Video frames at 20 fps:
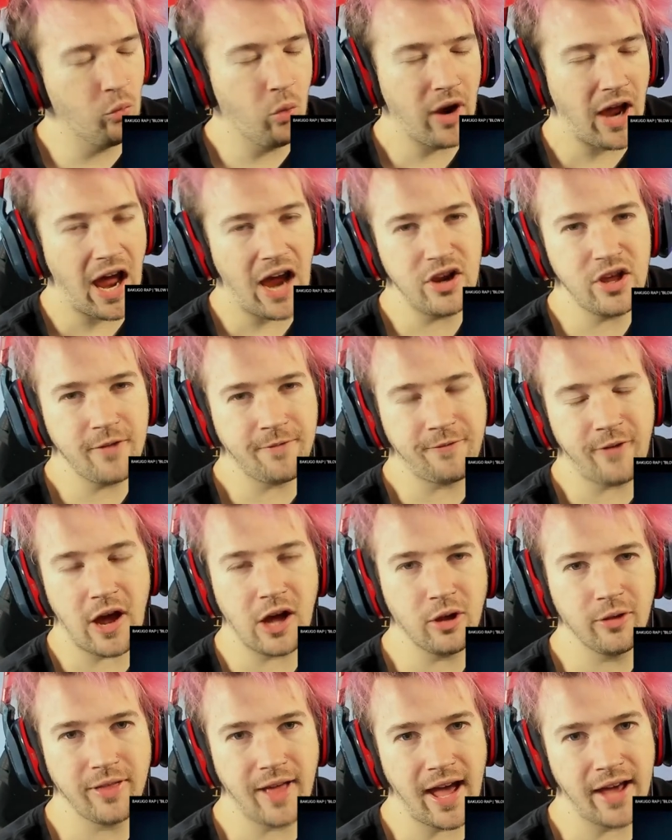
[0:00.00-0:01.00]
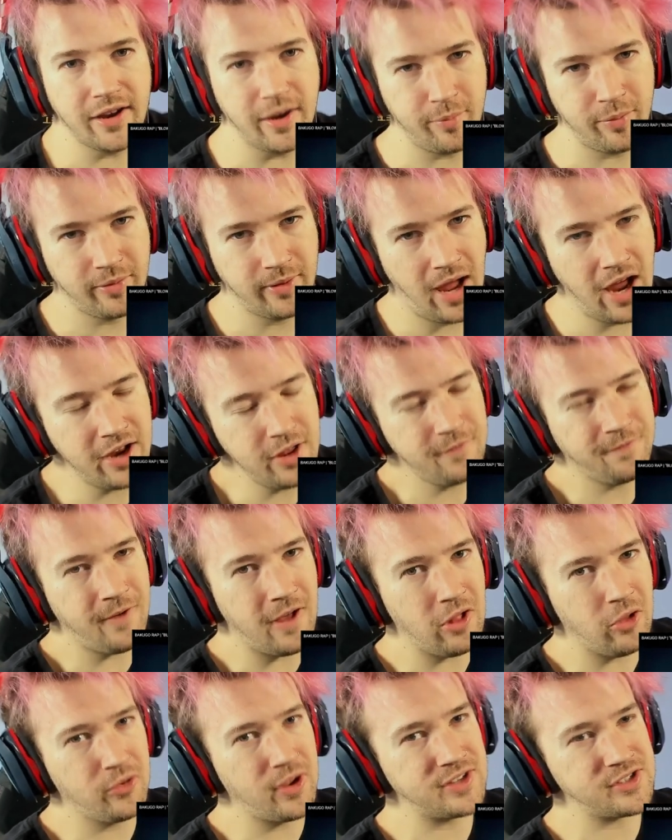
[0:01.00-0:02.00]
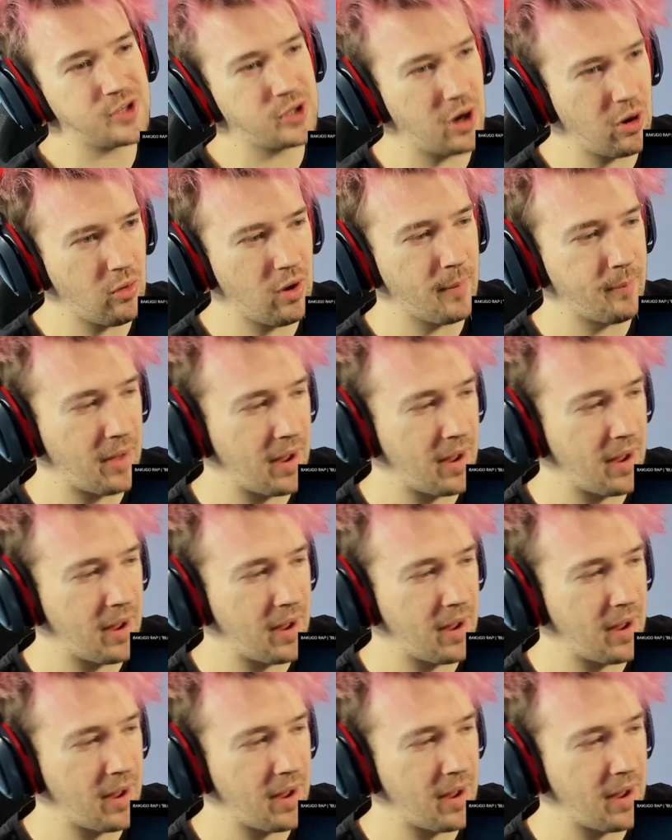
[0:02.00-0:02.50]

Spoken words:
how do you follow that up? How do you follow Nezuko up?